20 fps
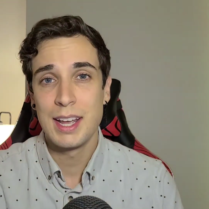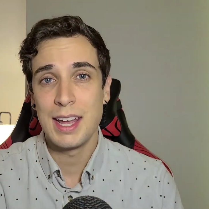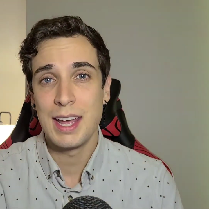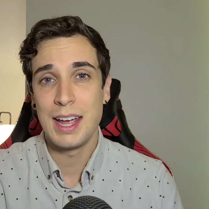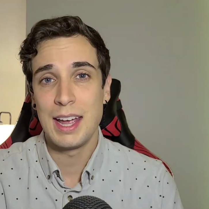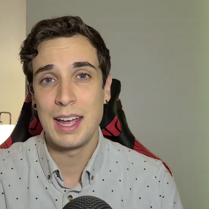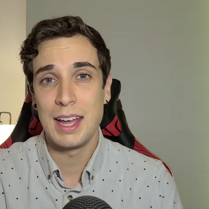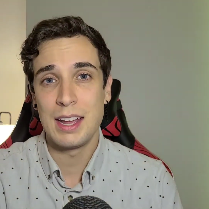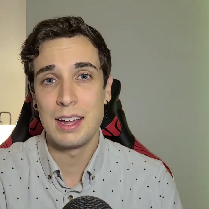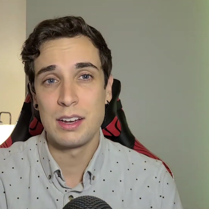
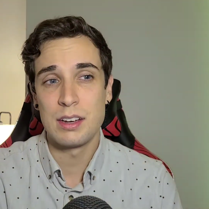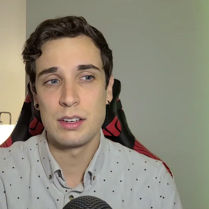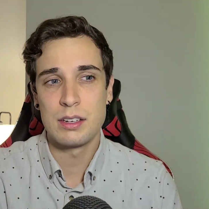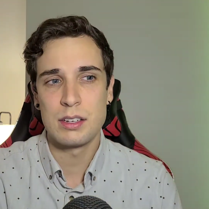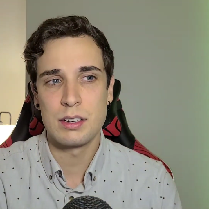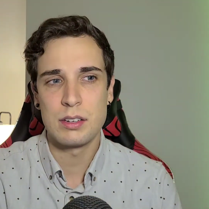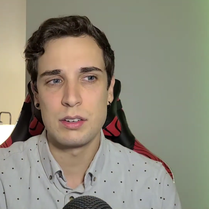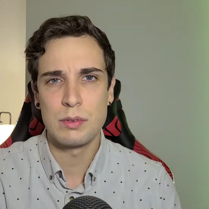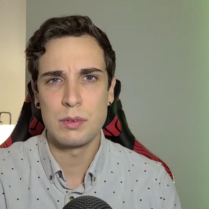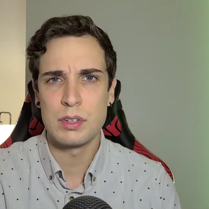and
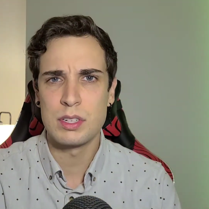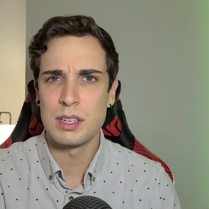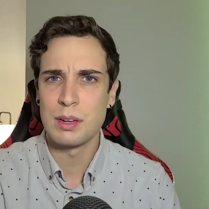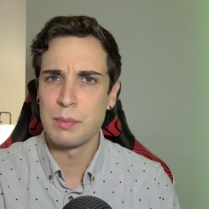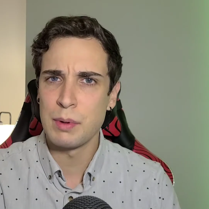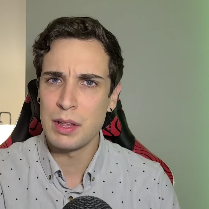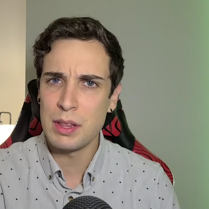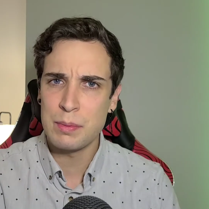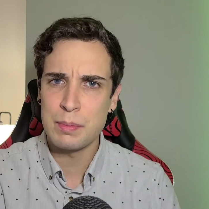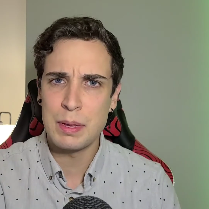
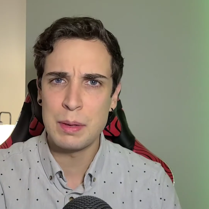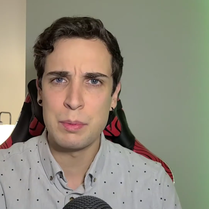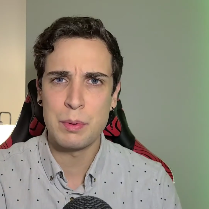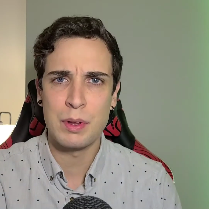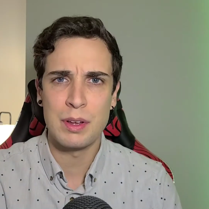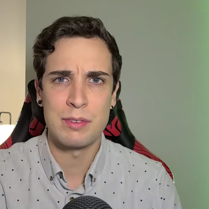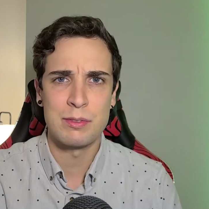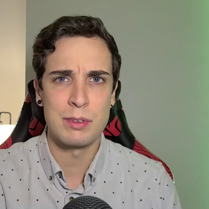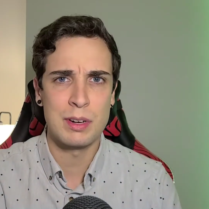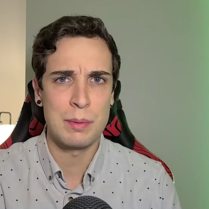some other
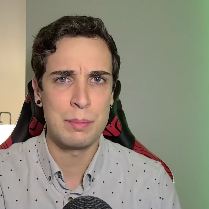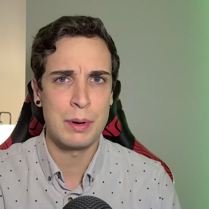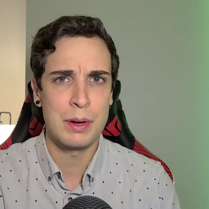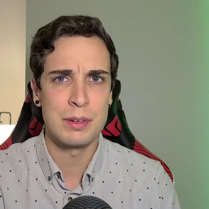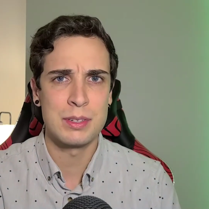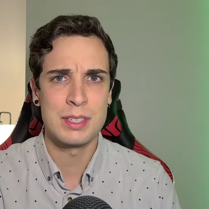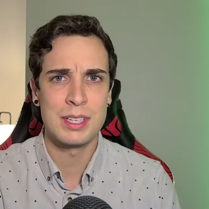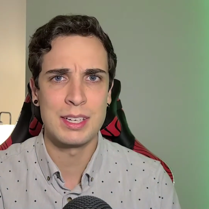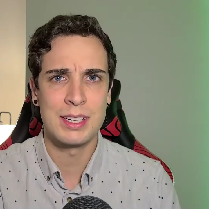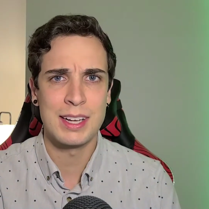people have
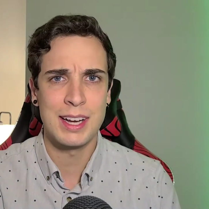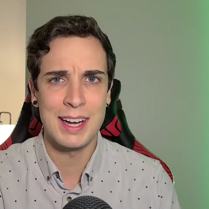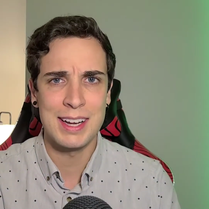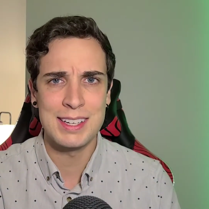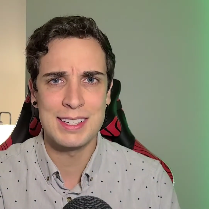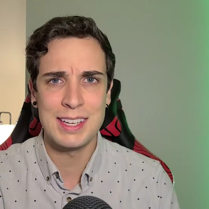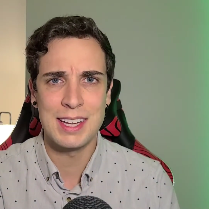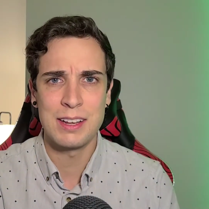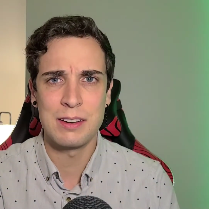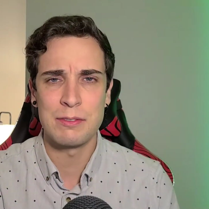reposted
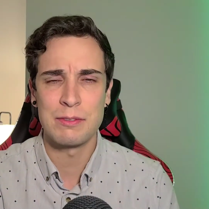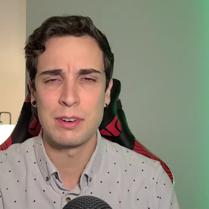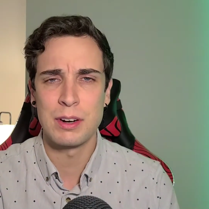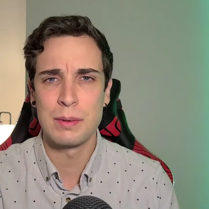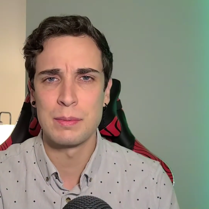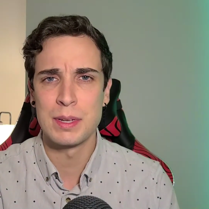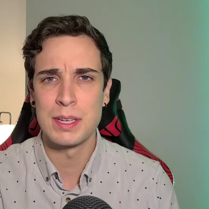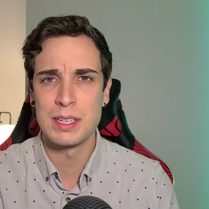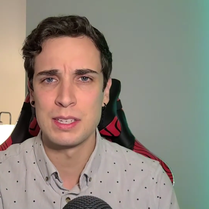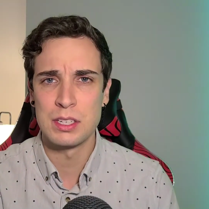content
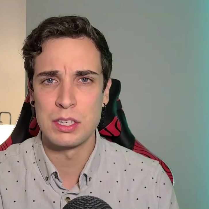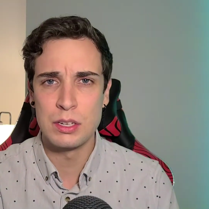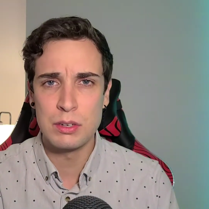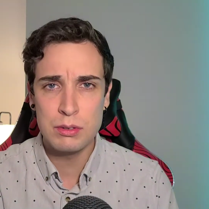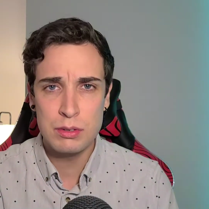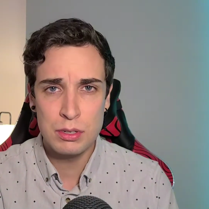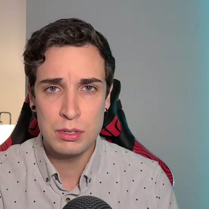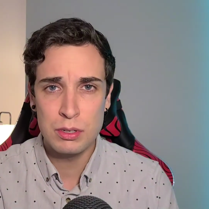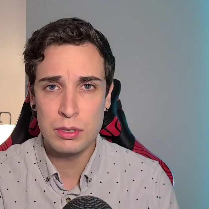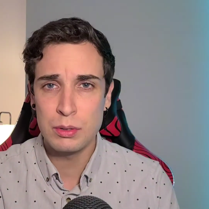from his
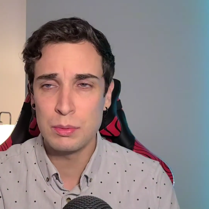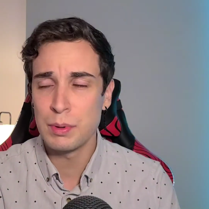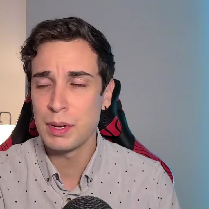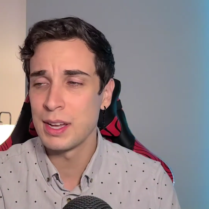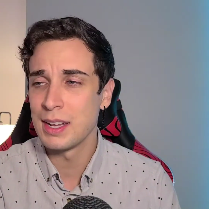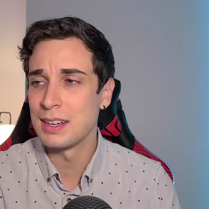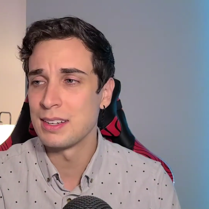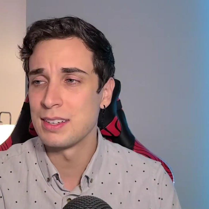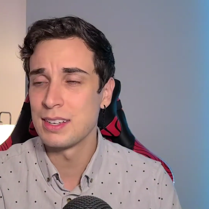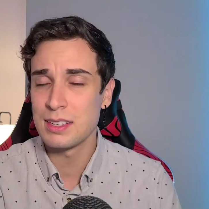youtube
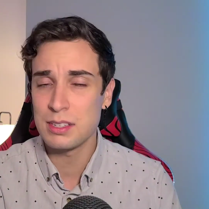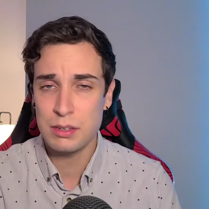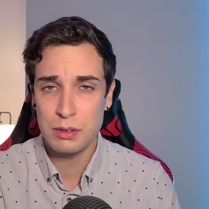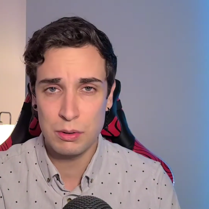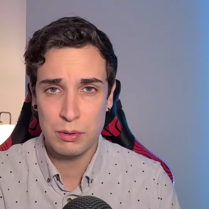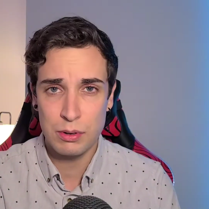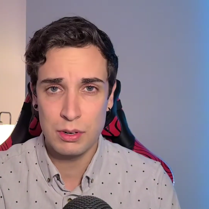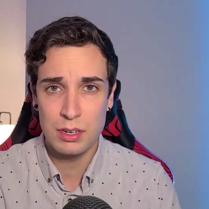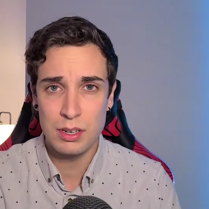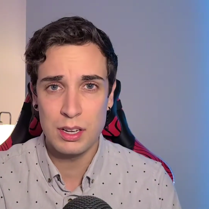and
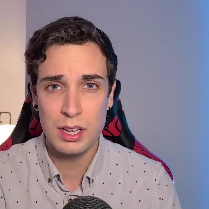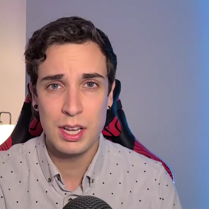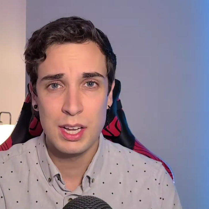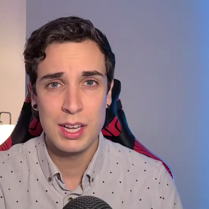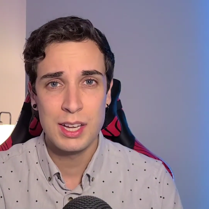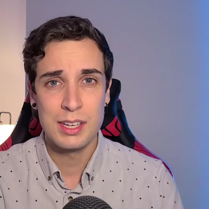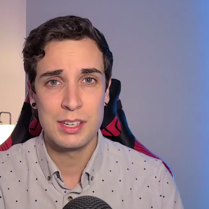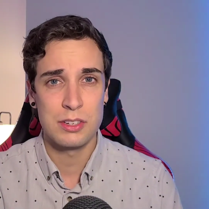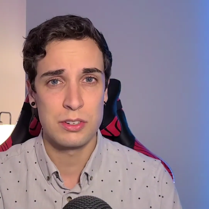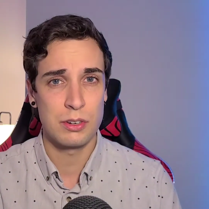discord
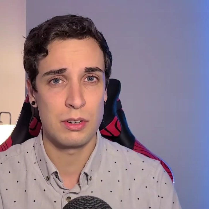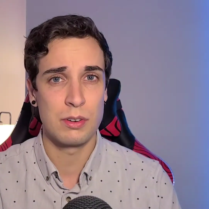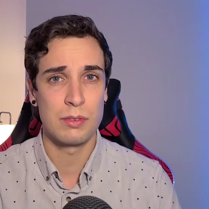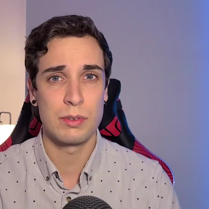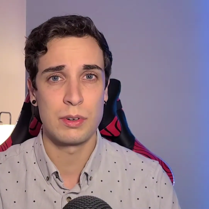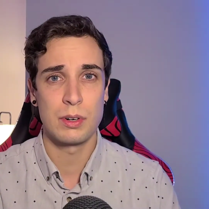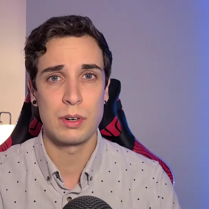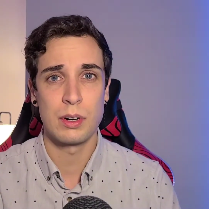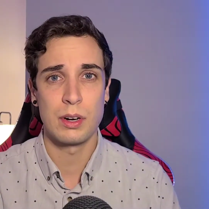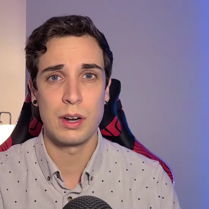
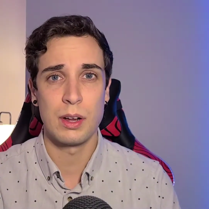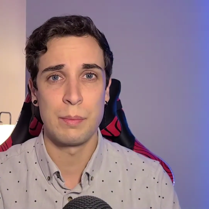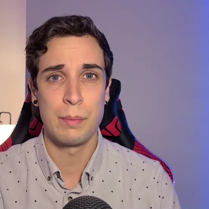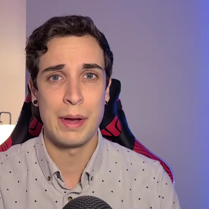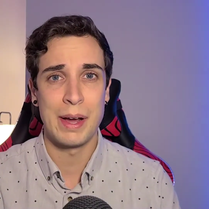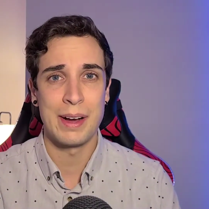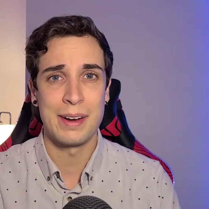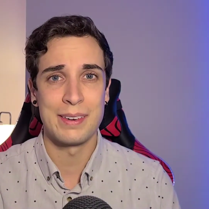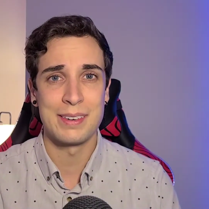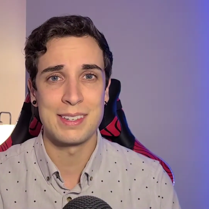server
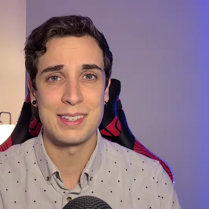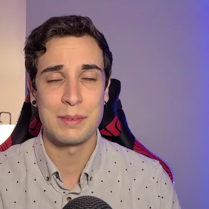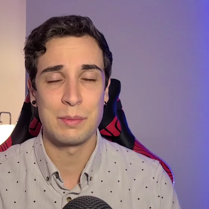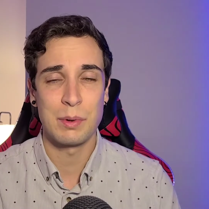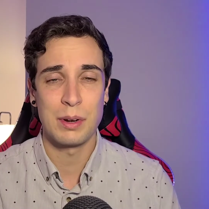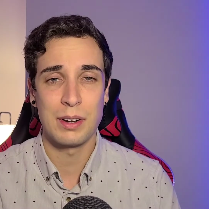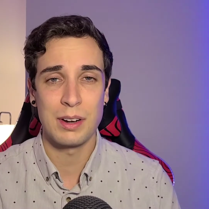about